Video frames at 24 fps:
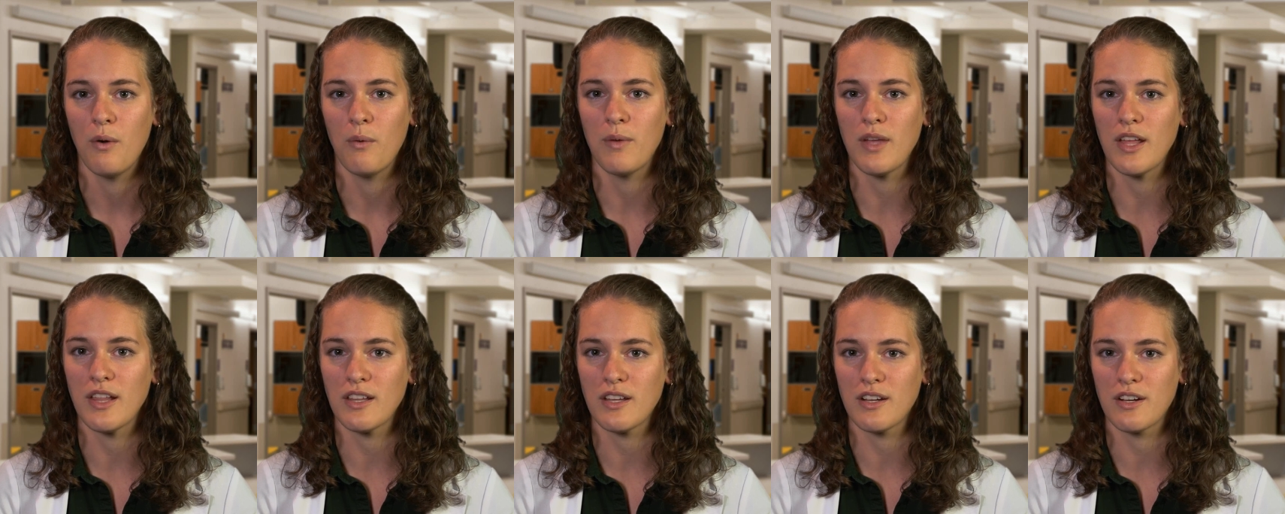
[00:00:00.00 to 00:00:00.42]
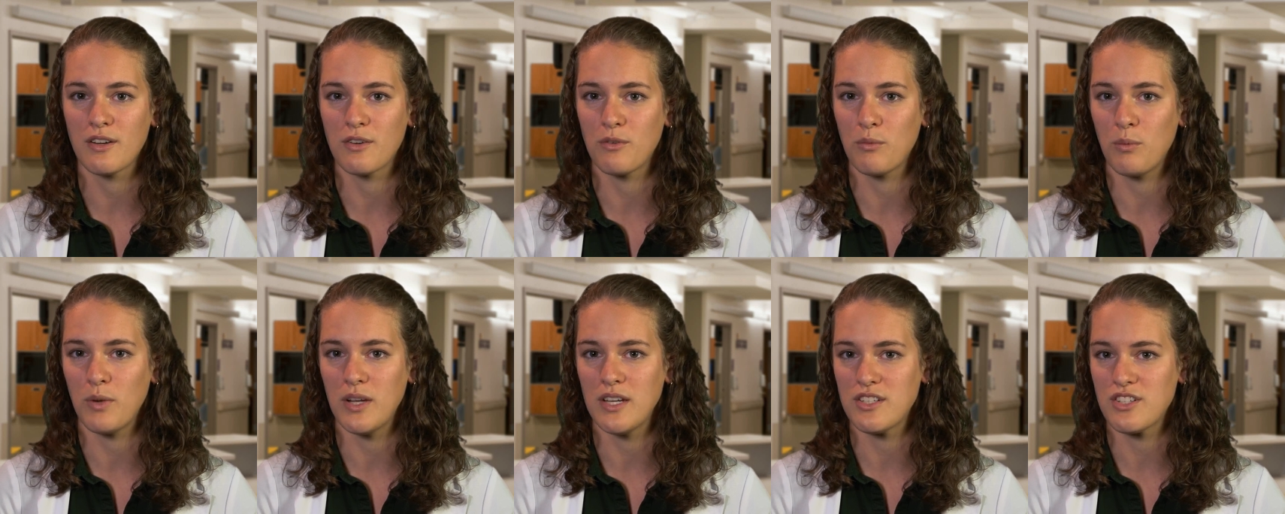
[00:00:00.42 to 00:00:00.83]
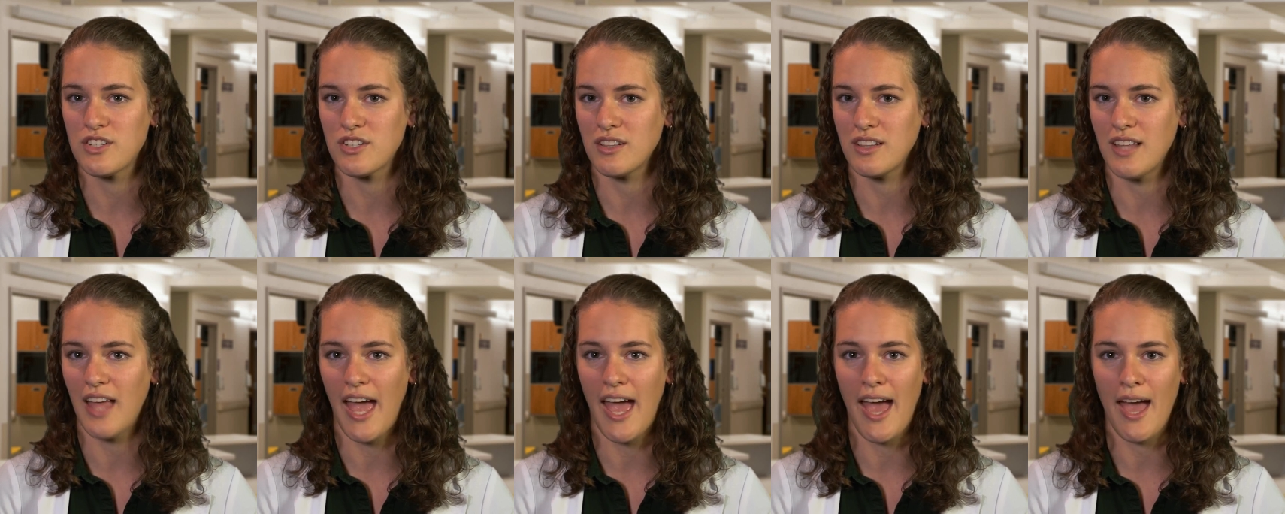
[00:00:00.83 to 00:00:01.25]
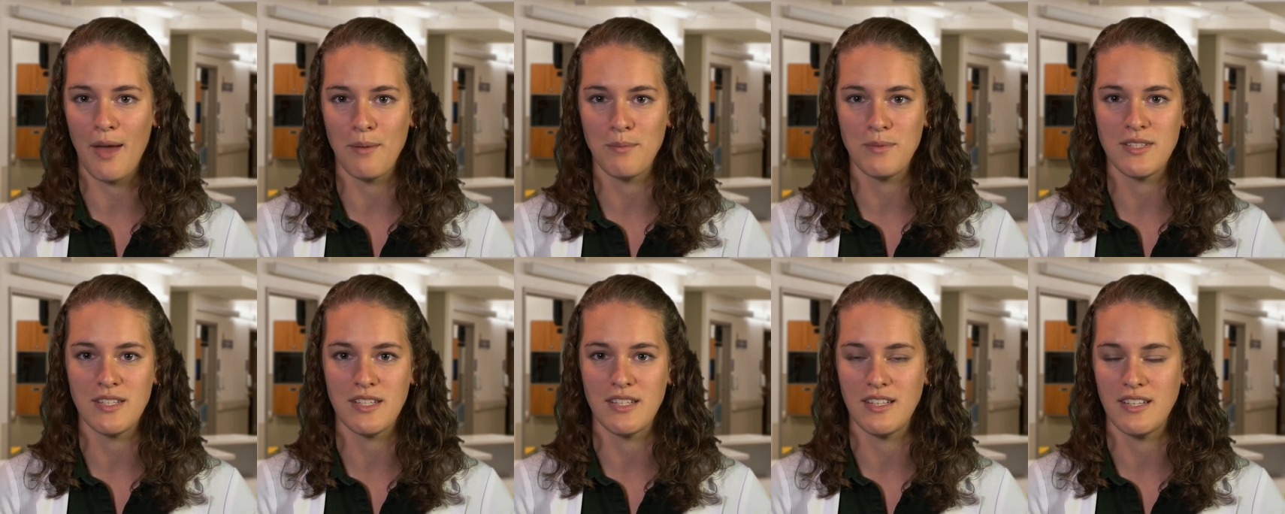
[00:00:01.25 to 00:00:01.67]
we learn which
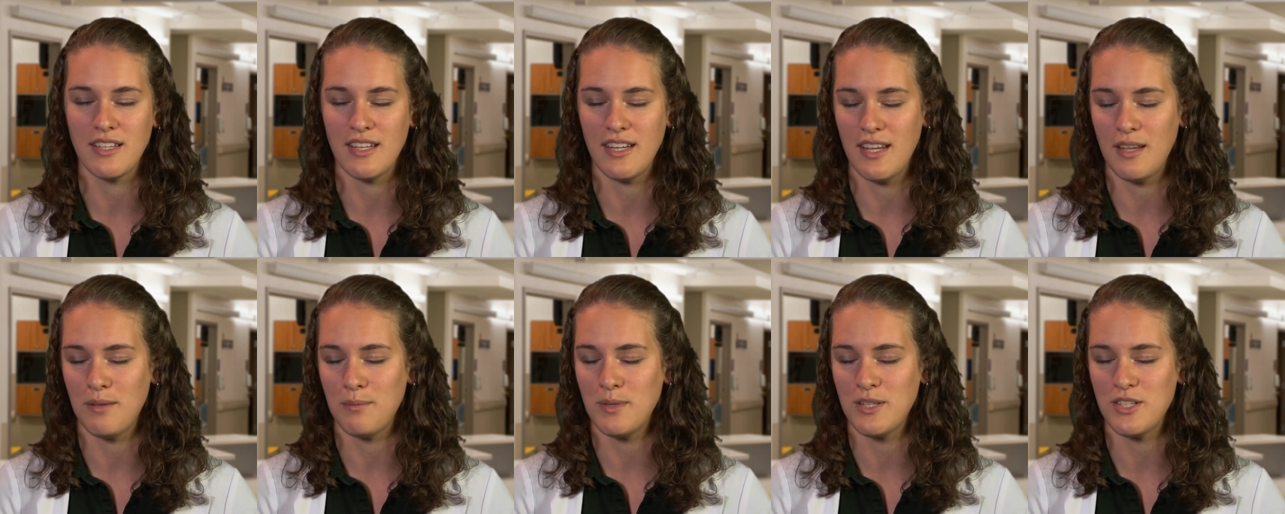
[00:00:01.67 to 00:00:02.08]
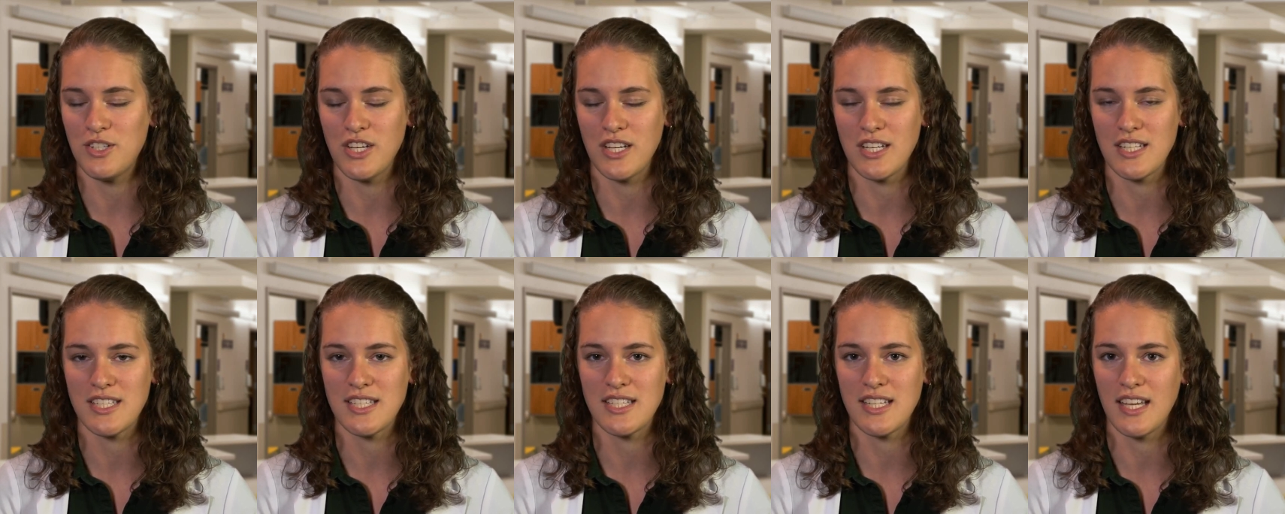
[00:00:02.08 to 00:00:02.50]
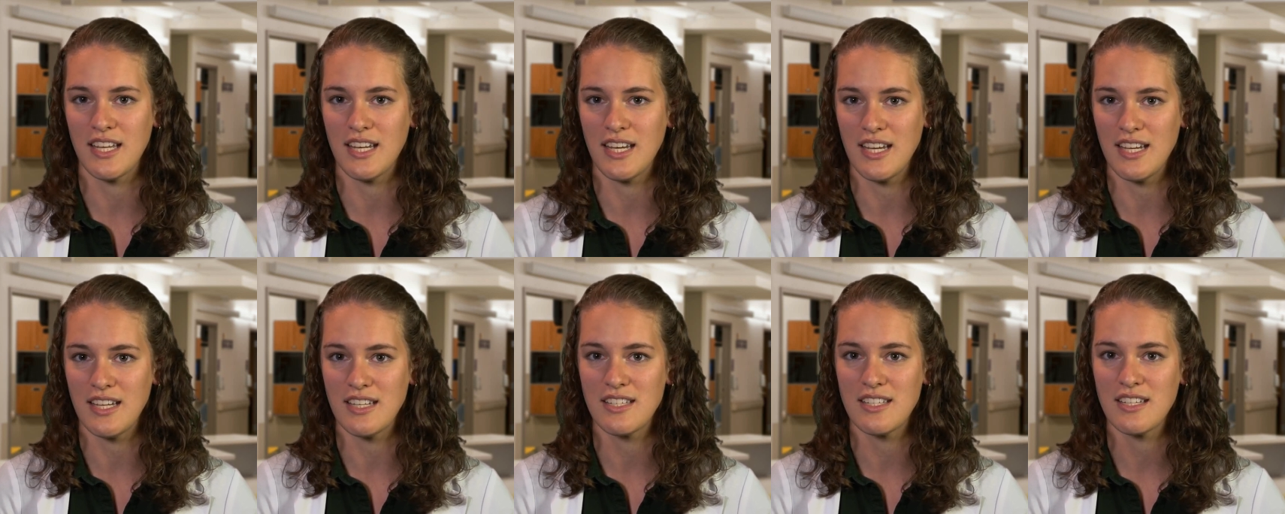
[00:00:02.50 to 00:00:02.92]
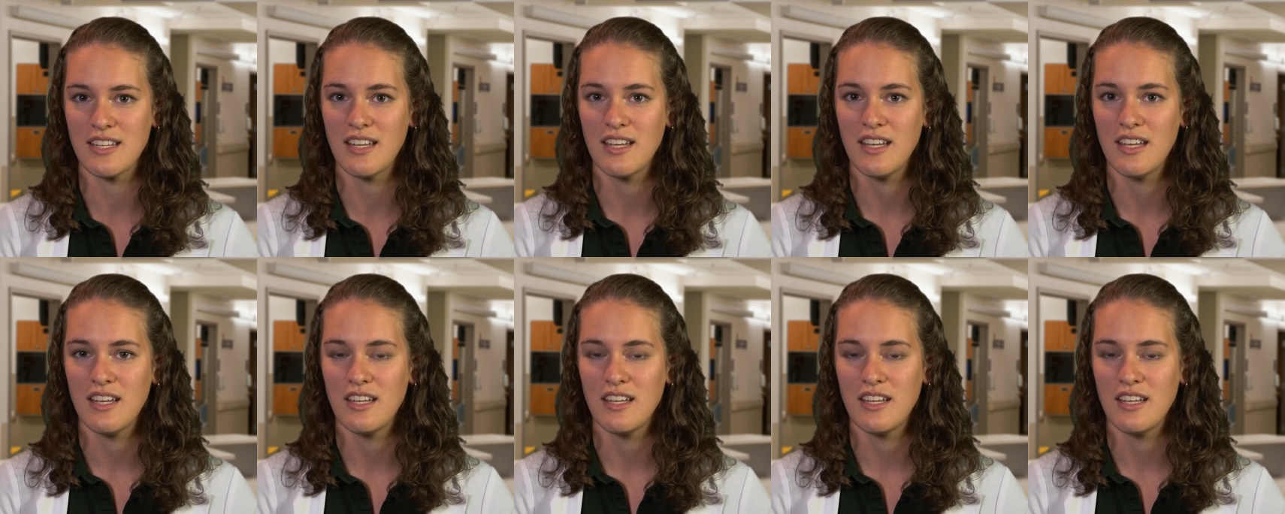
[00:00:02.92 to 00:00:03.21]
labs and imaging studies